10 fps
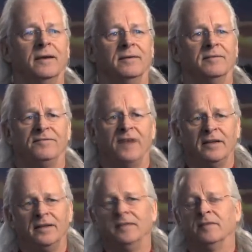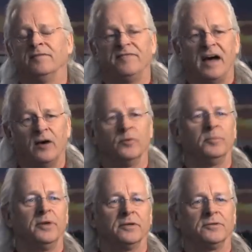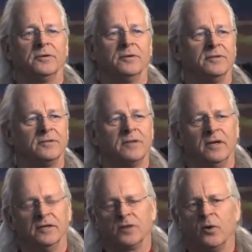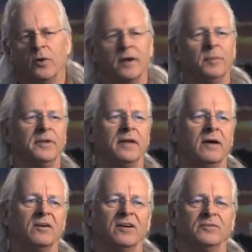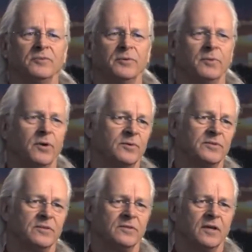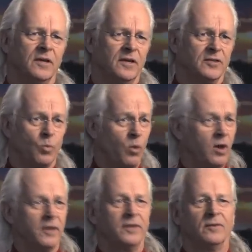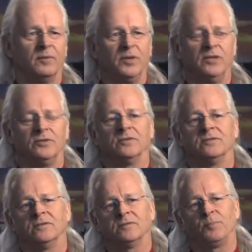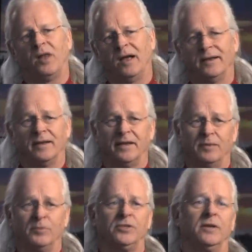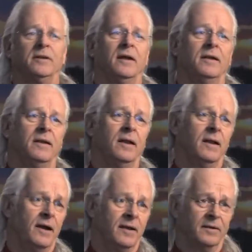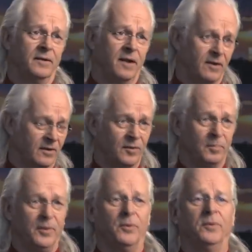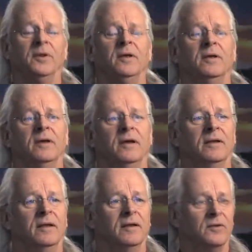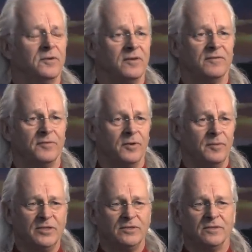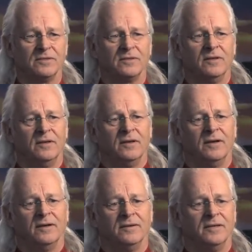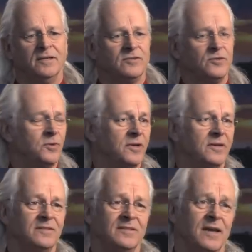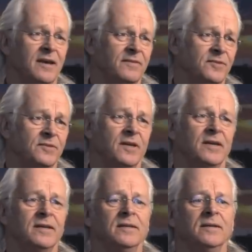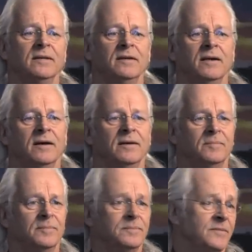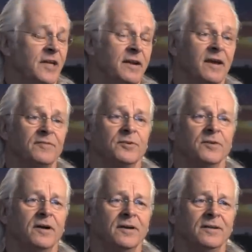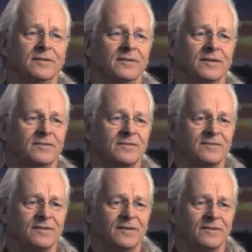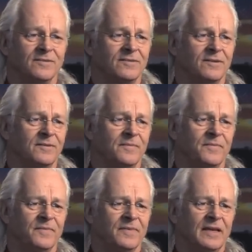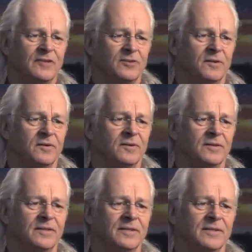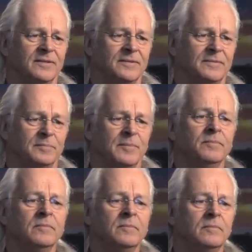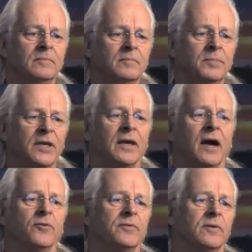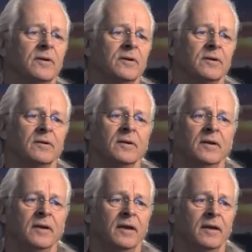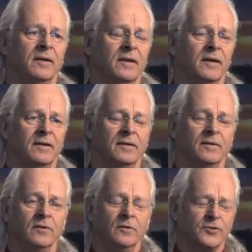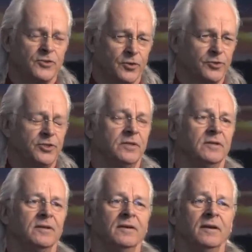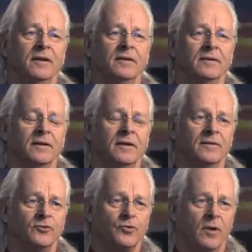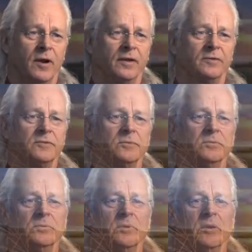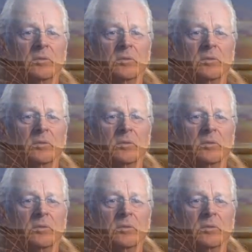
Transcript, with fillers: and finding the found picture. It's, it's going up and down country roads. It's, it's walking the beaches. It's plying Lake Michigan on, on our little boat and, and looking for images. Uh, it's doing it day after day, um, night after night. It, it's, it's, um, it's literally um, being out there and, and searching and, and trying to